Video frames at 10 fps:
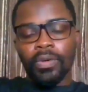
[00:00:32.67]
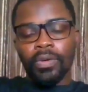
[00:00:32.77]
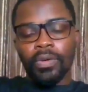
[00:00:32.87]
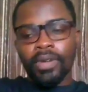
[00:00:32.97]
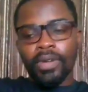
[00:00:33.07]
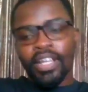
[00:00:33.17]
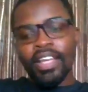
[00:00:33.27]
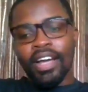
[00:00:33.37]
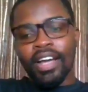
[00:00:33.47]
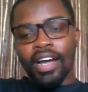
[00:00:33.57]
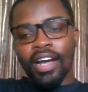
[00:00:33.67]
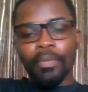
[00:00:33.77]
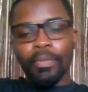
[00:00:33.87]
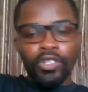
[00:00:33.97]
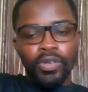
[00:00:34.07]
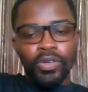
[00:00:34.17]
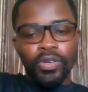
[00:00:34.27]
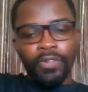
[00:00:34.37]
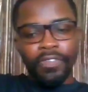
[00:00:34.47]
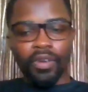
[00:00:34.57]
I'm also Frederick Kwame
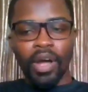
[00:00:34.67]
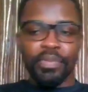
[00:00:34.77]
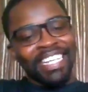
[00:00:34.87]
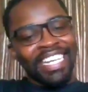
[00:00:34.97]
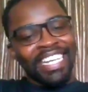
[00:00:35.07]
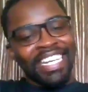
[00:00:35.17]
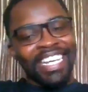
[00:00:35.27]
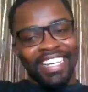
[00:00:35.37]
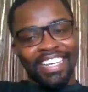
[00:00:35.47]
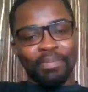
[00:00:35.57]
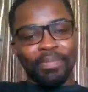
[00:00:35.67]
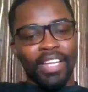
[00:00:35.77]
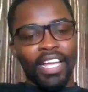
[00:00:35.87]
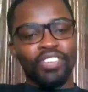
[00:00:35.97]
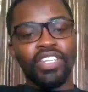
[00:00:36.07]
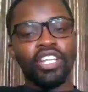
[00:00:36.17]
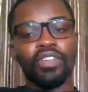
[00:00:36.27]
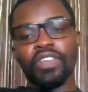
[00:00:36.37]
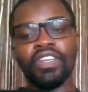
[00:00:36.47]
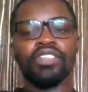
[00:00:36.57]
Minta, a student of
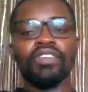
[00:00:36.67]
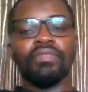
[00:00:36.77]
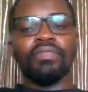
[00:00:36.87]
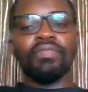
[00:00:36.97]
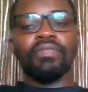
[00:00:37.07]
University of Mindset.